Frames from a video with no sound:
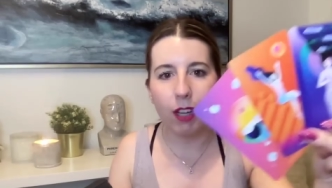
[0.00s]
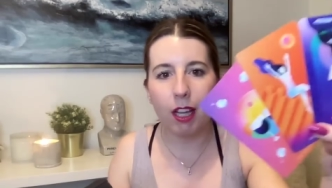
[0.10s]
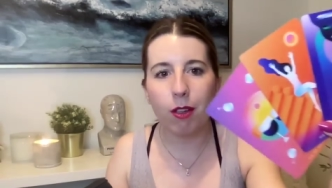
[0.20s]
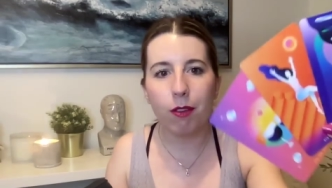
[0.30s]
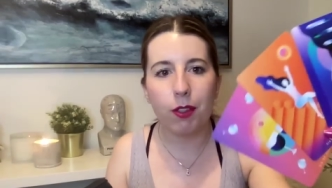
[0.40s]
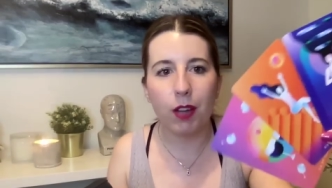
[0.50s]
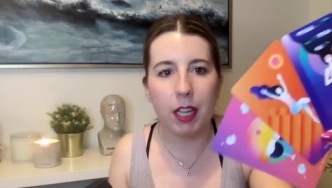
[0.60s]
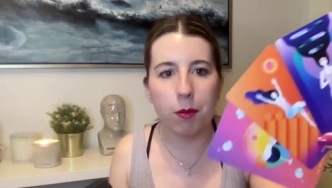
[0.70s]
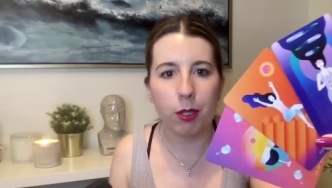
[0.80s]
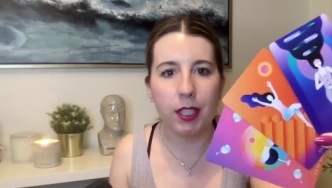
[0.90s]
I don't know if you
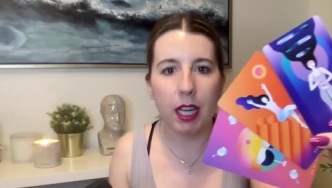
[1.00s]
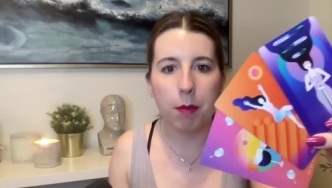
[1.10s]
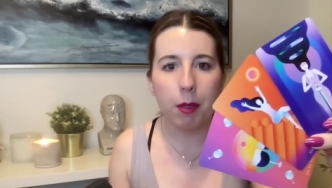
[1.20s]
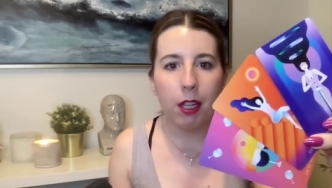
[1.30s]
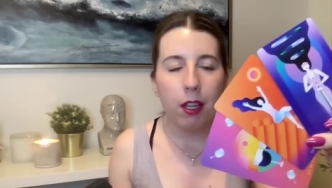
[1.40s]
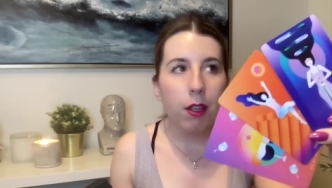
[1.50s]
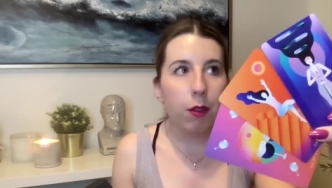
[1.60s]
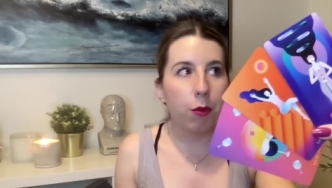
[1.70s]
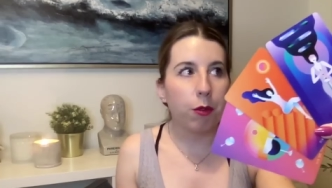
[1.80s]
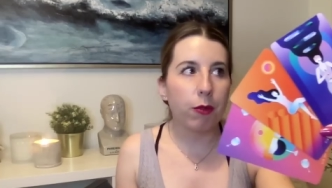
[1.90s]
guys were set up
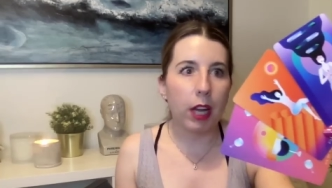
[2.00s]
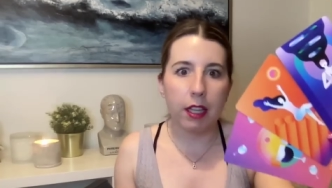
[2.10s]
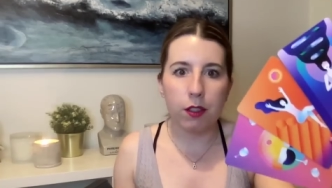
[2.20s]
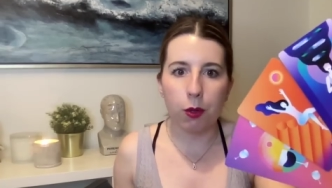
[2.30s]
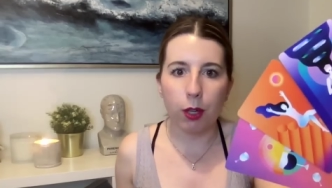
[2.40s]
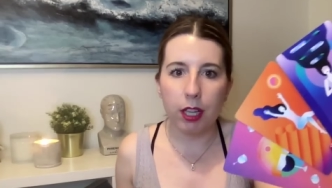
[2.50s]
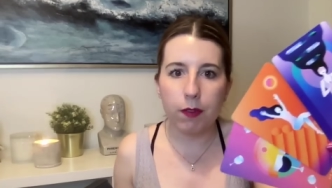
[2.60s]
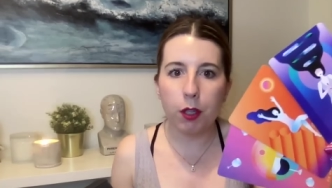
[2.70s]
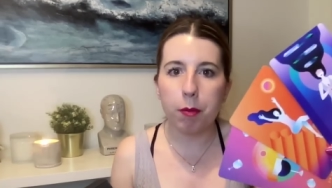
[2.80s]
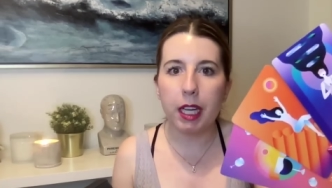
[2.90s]
through friends or if
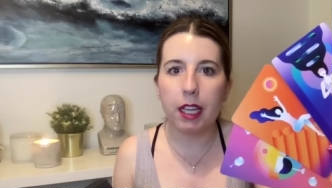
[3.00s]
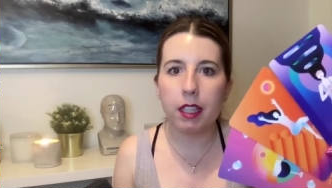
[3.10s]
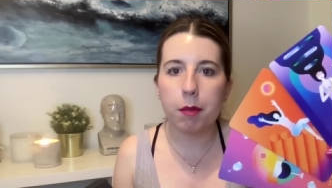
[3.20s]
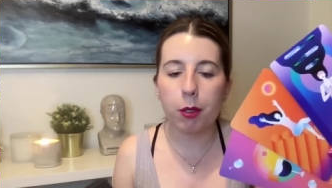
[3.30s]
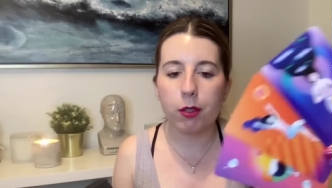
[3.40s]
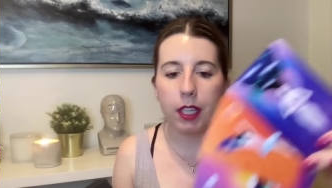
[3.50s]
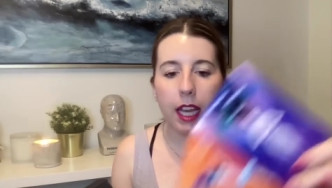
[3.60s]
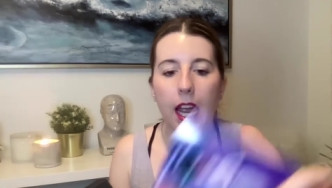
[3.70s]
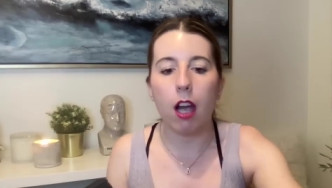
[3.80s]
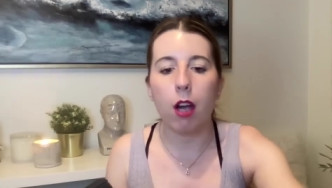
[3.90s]
you're meeting this person
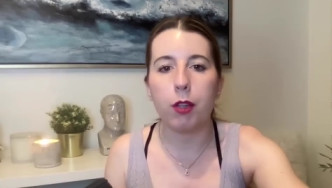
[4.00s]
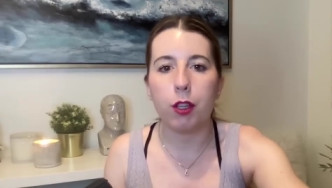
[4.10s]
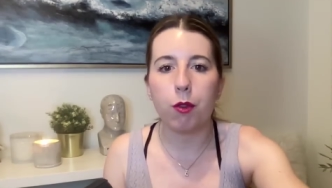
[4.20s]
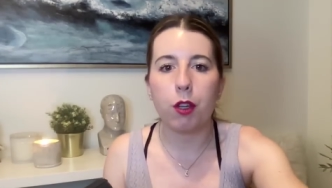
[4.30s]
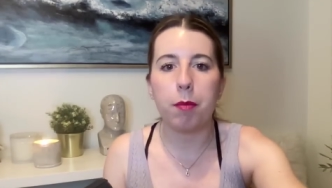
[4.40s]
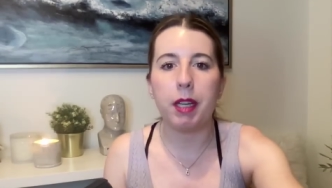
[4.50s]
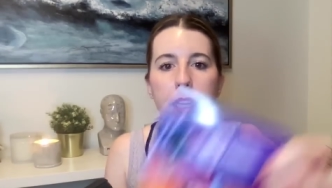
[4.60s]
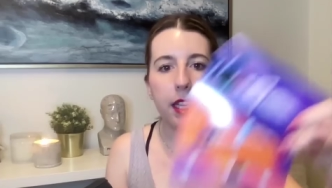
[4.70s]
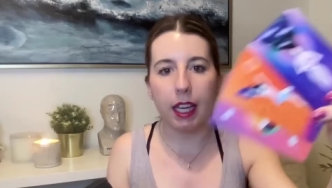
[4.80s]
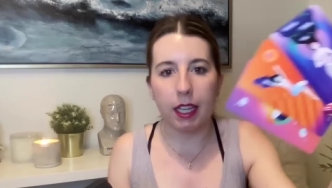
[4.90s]
now, you could
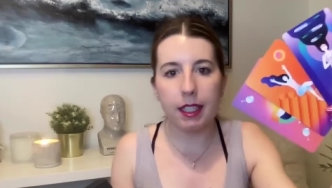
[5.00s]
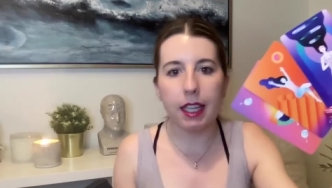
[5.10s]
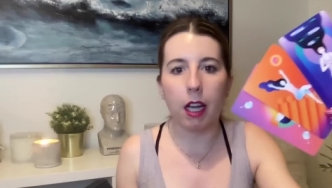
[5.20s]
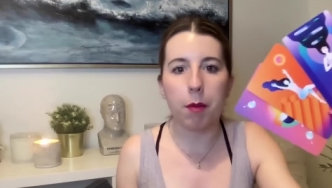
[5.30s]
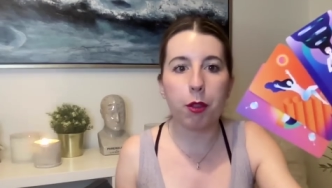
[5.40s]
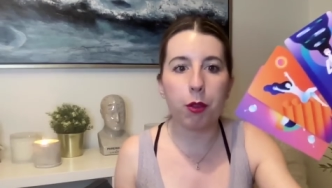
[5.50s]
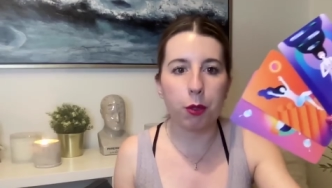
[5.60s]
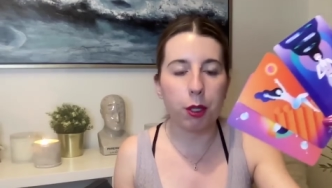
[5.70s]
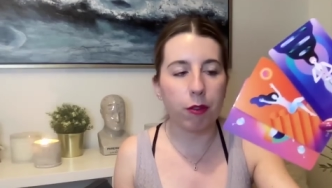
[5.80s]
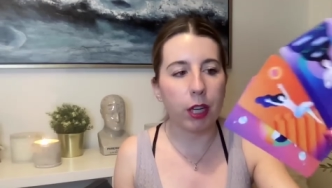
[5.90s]
be getting set up
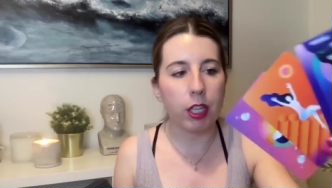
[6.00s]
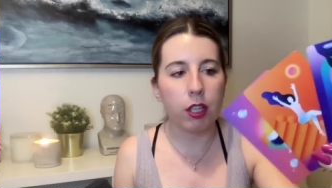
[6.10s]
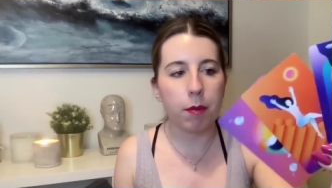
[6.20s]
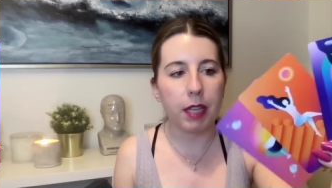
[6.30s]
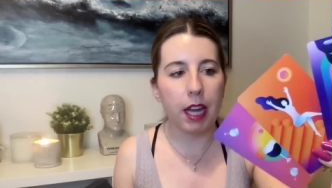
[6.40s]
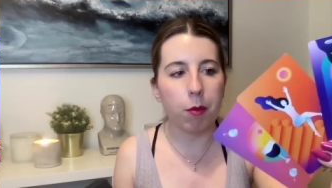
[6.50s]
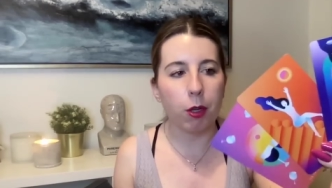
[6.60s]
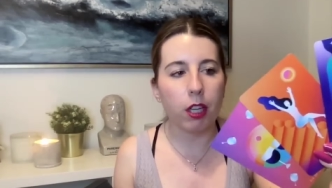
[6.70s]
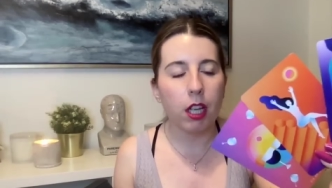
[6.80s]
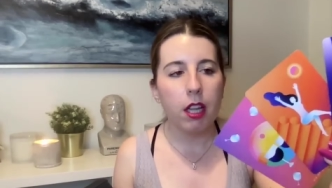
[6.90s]
through your friendship
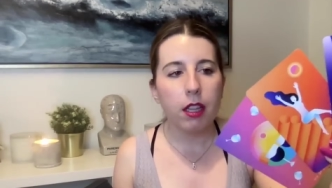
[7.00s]
network.